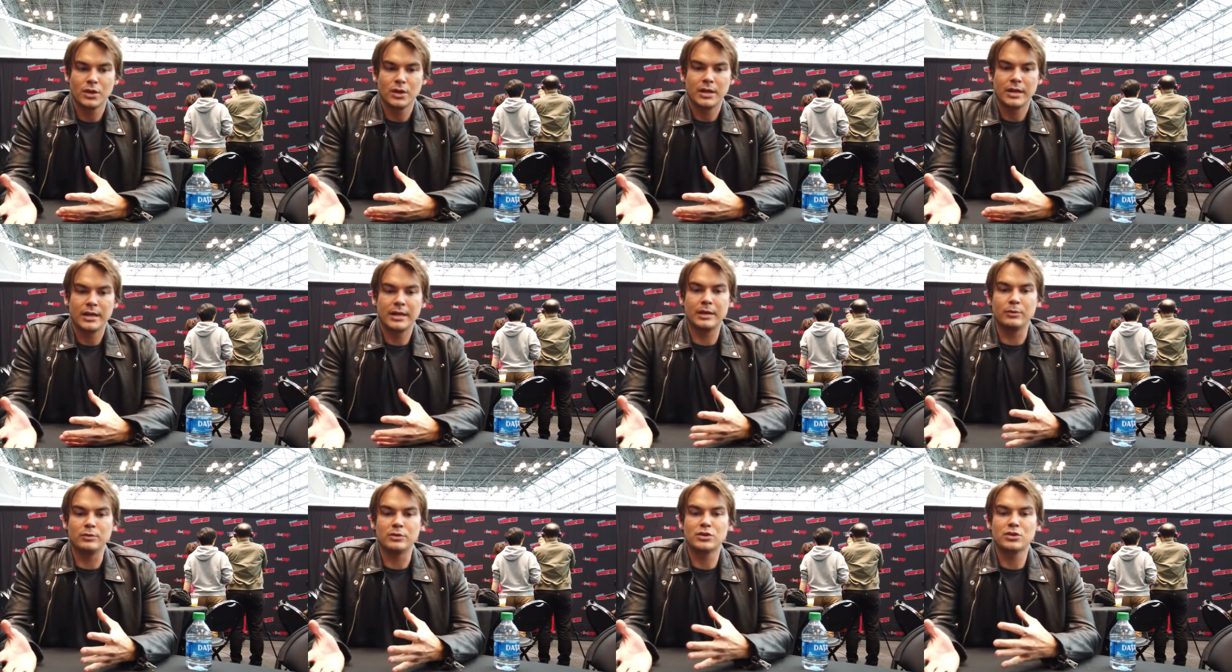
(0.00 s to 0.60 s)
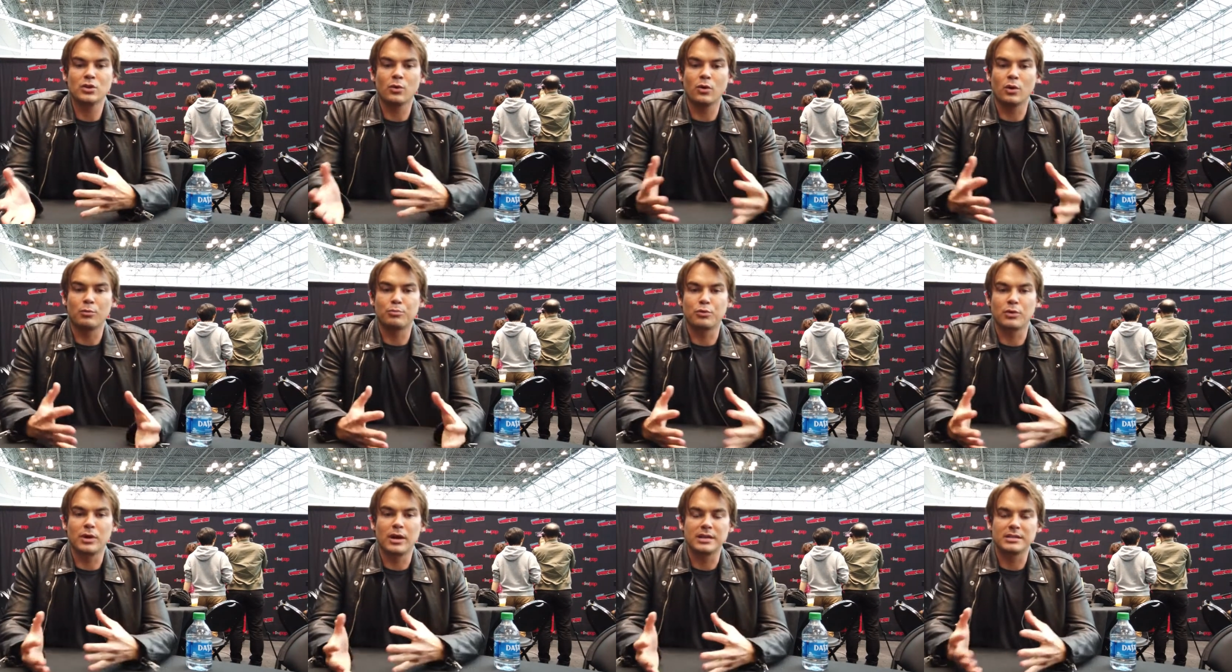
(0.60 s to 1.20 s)
he was so
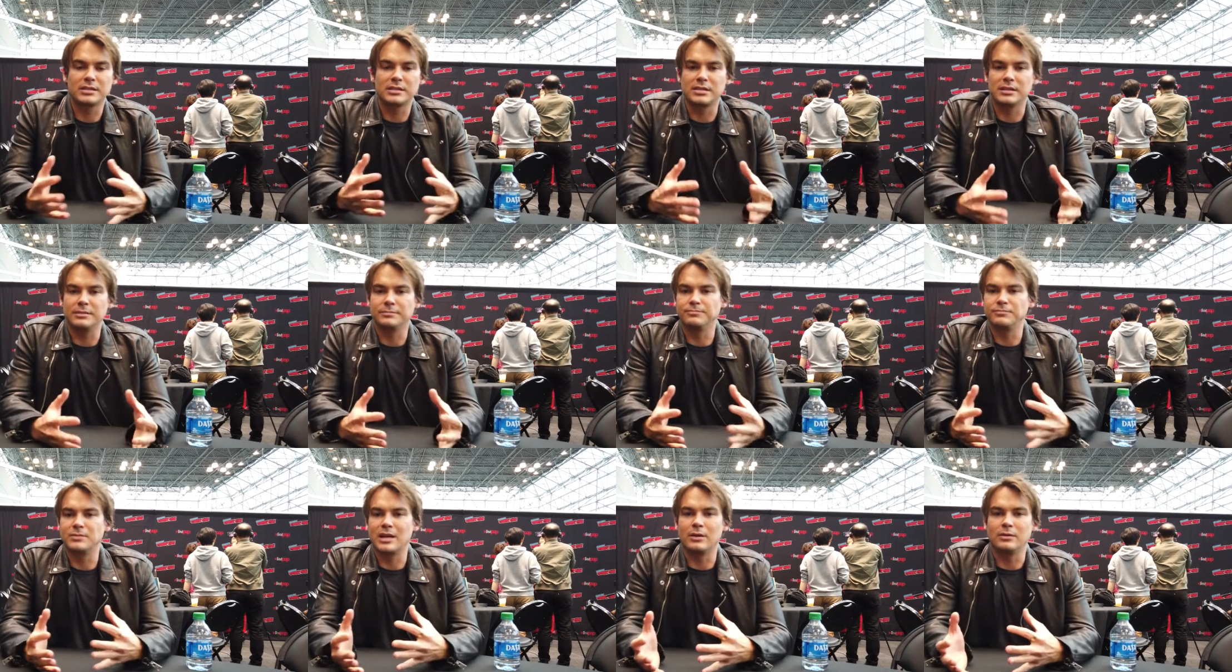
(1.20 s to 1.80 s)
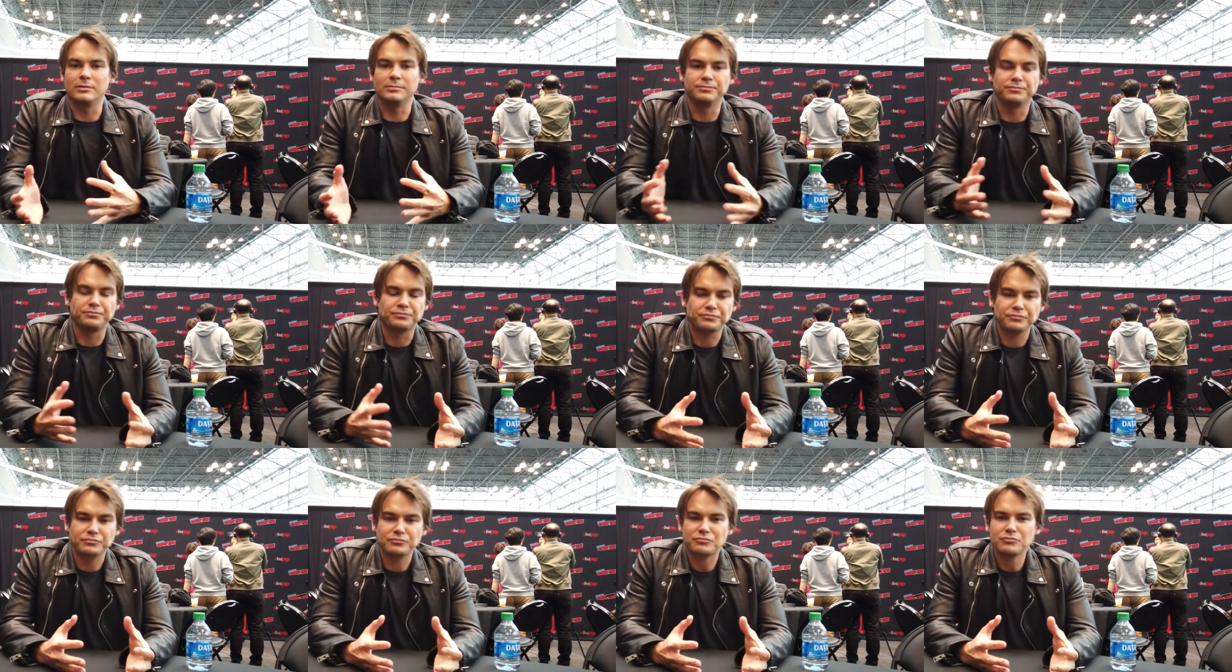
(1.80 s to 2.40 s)
oppressed and,
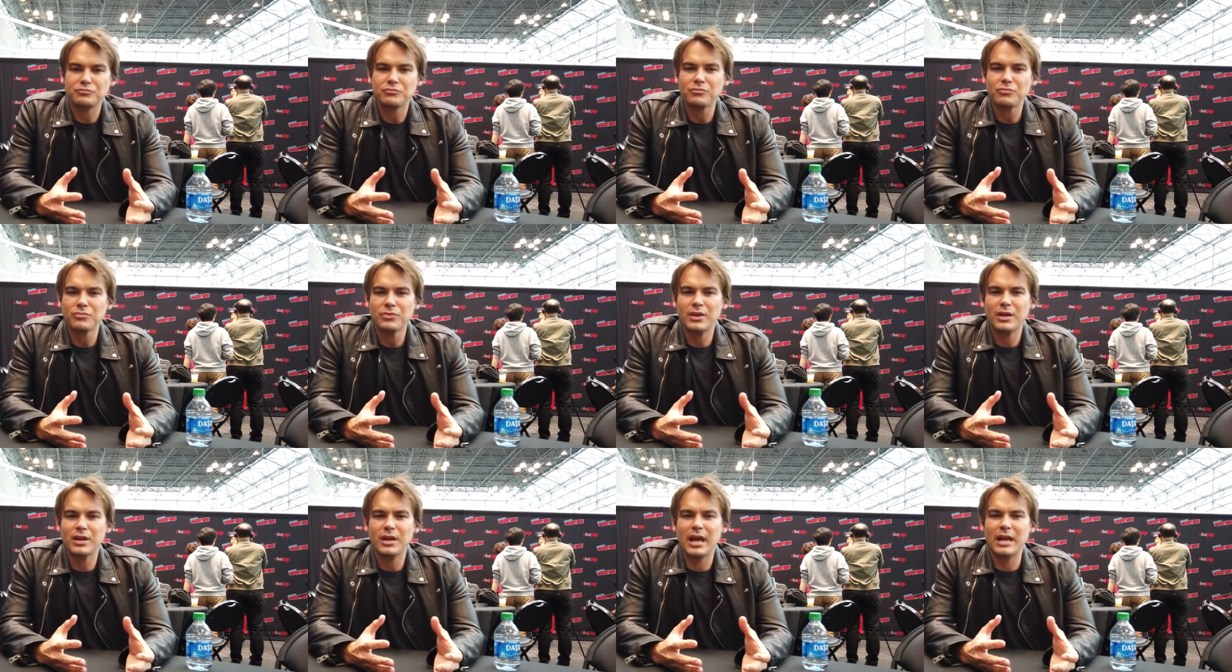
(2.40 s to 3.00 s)
and,